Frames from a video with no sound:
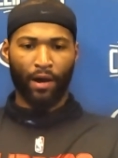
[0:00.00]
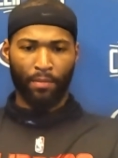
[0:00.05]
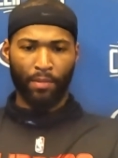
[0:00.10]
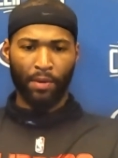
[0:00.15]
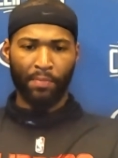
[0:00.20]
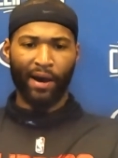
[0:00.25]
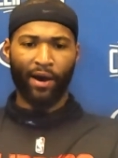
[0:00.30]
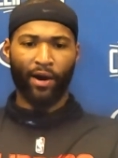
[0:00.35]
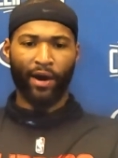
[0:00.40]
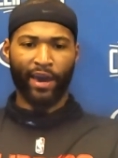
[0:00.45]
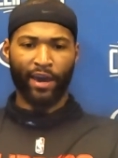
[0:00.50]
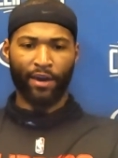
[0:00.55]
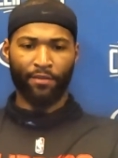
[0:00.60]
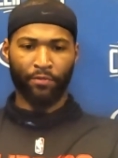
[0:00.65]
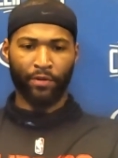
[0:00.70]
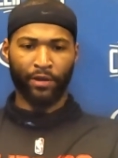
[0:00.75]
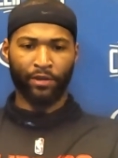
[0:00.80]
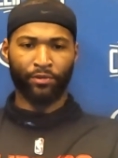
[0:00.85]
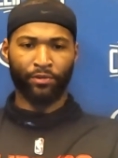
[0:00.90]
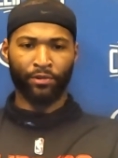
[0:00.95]
I'm about
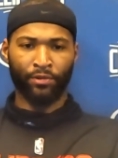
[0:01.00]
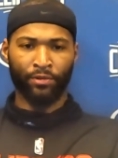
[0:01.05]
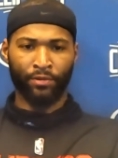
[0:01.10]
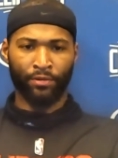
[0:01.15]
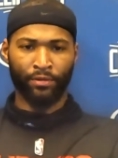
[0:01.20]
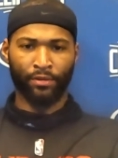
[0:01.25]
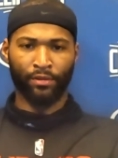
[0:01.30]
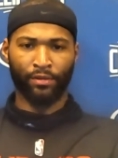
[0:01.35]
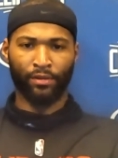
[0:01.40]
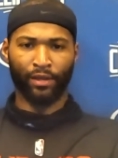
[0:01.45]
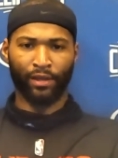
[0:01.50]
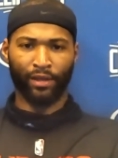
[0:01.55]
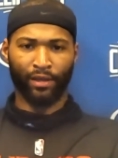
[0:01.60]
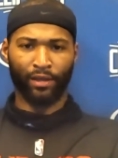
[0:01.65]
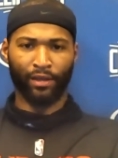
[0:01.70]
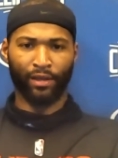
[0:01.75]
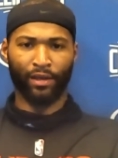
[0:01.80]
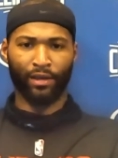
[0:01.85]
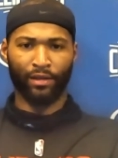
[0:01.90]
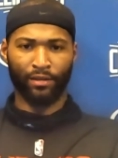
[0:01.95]
halfway through. I
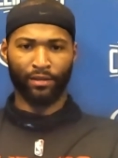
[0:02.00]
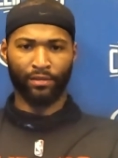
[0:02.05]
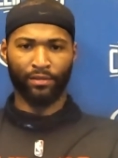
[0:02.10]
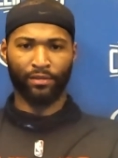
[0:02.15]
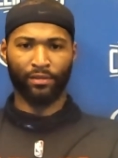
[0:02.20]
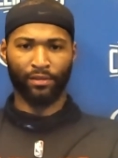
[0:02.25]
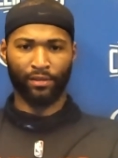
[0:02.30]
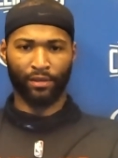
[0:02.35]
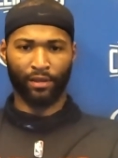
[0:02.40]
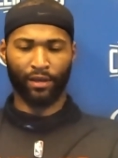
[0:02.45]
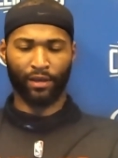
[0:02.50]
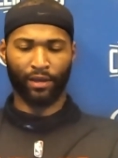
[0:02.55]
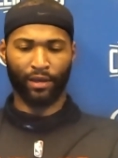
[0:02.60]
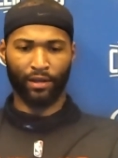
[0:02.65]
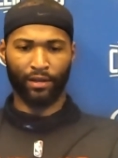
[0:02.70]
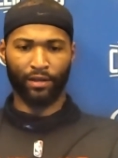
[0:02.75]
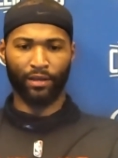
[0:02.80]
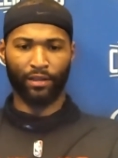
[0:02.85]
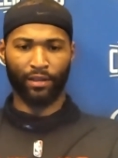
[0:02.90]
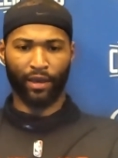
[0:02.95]
got
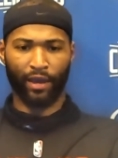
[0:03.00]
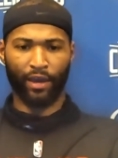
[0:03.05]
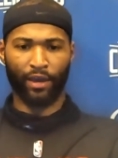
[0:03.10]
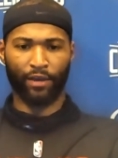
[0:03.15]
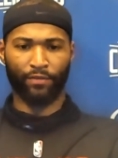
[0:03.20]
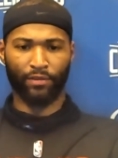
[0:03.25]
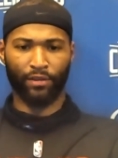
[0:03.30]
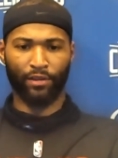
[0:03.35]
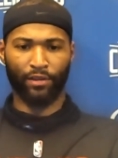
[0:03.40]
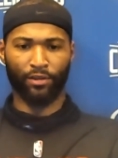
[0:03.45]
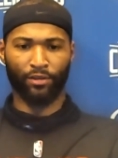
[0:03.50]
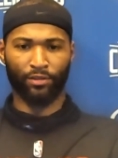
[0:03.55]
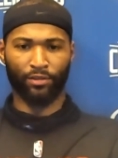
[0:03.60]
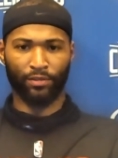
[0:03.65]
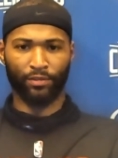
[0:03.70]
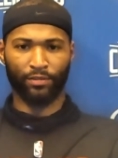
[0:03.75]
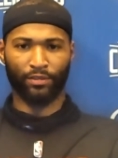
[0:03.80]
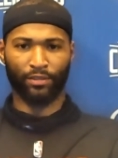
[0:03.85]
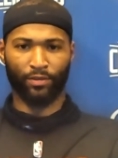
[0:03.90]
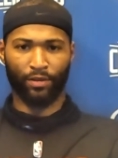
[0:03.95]
another half to go.
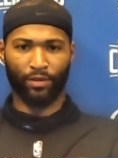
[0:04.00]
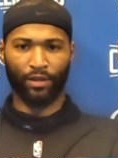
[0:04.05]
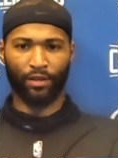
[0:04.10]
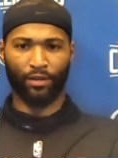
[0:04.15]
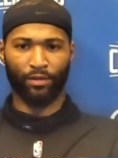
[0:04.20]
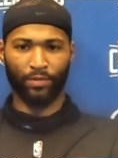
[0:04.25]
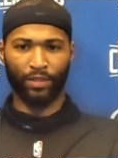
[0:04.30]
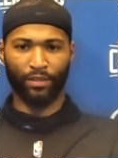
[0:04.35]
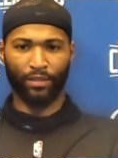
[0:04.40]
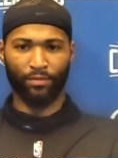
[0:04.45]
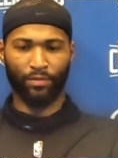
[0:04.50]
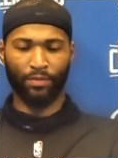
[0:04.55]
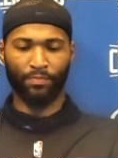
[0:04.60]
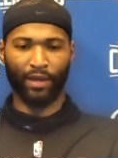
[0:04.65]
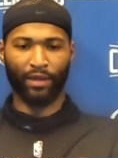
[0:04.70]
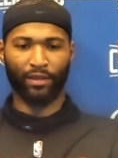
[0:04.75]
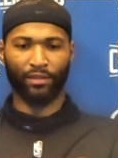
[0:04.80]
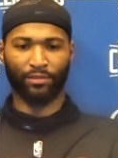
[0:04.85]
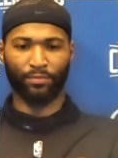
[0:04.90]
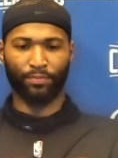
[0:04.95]
So we're
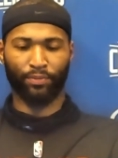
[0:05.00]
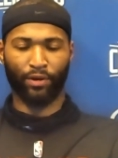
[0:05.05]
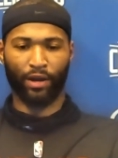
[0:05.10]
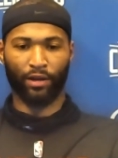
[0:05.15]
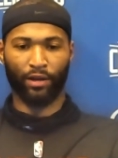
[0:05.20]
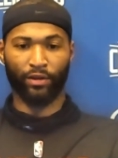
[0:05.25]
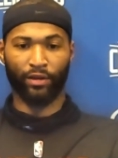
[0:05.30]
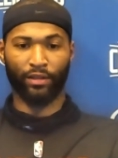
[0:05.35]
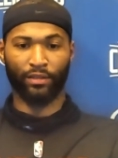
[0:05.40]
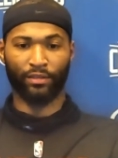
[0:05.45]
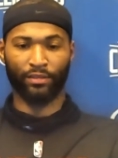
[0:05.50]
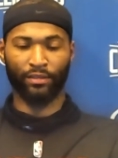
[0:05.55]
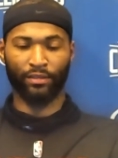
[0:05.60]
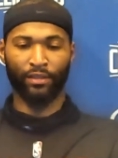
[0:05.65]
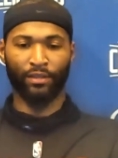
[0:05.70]
making some progress.